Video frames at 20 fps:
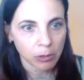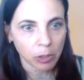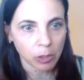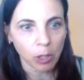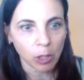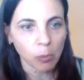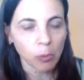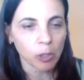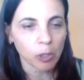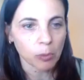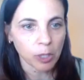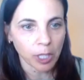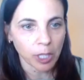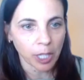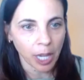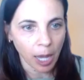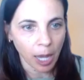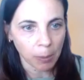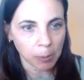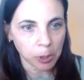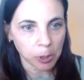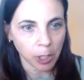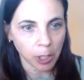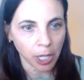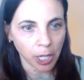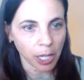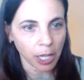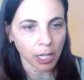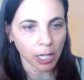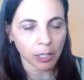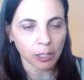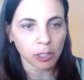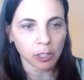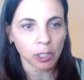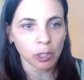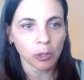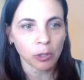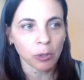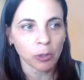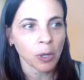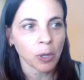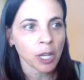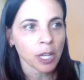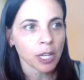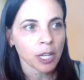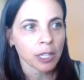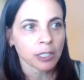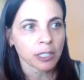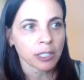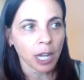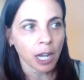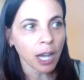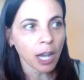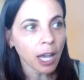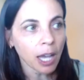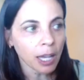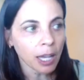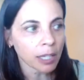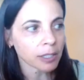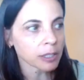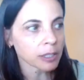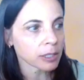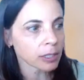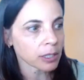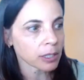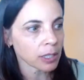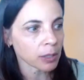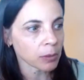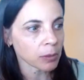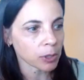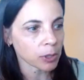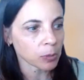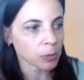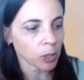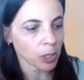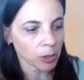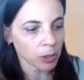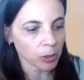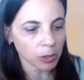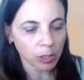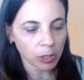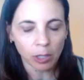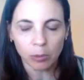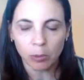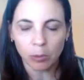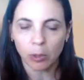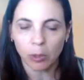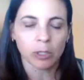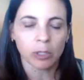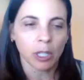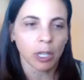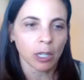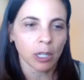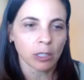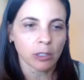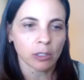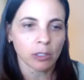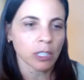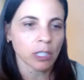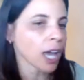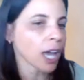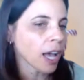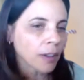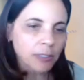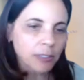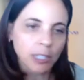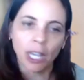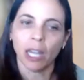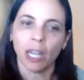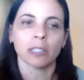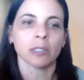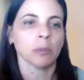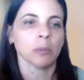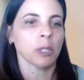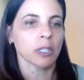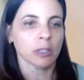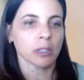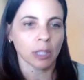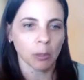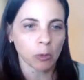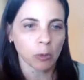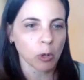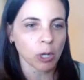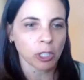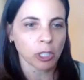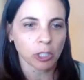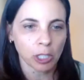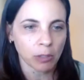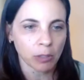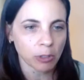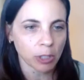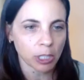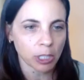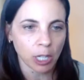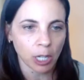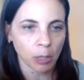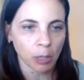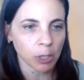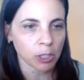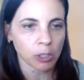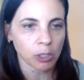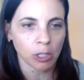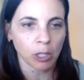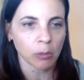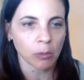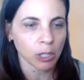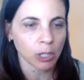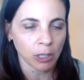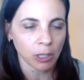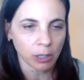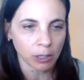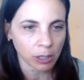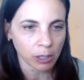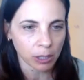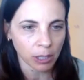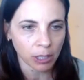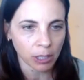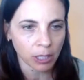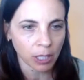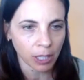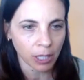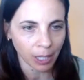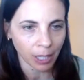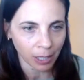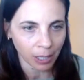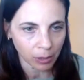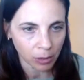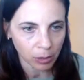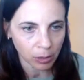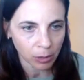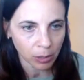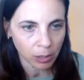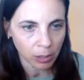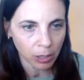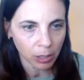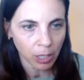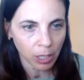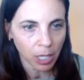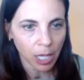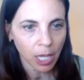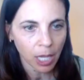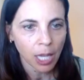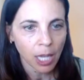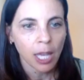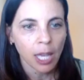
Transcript: So they weren't really capturing it. And so to us, it was one of those things where it was like, do you have to ask me the same question every time because you're not really listening to the answer?